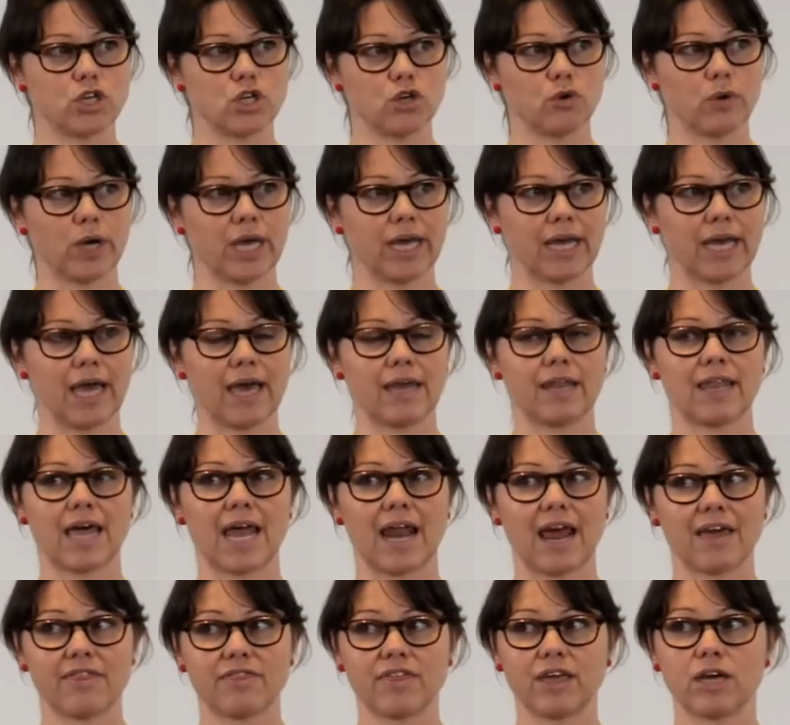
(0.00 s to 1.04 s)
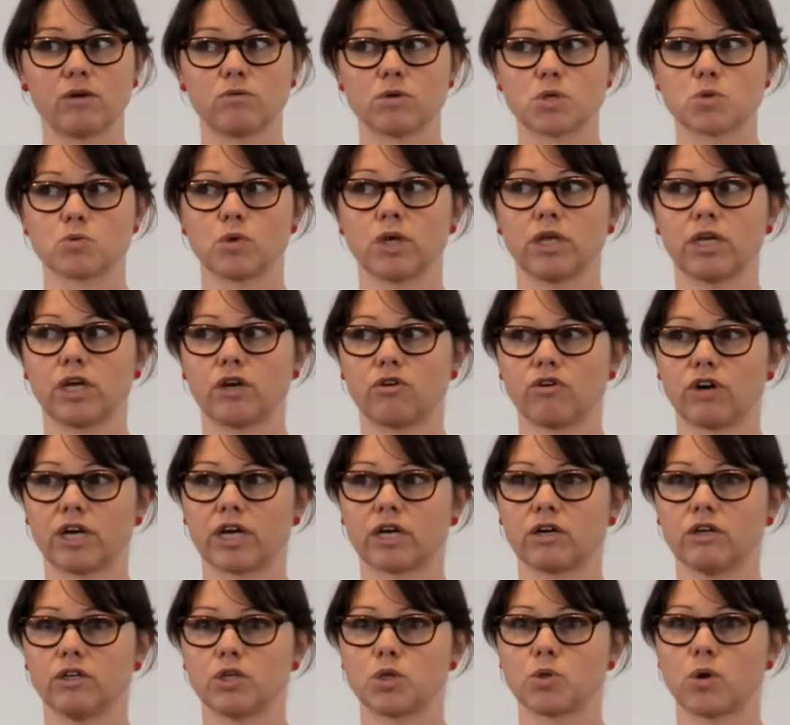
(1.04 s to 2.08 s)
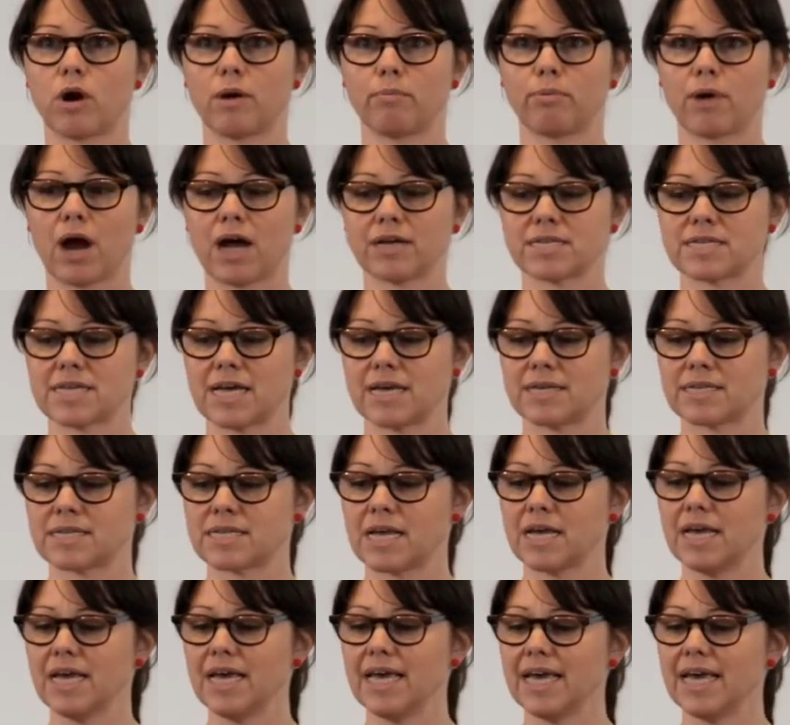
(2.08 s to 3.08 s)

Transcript: doing, and that I think was really critical to our process,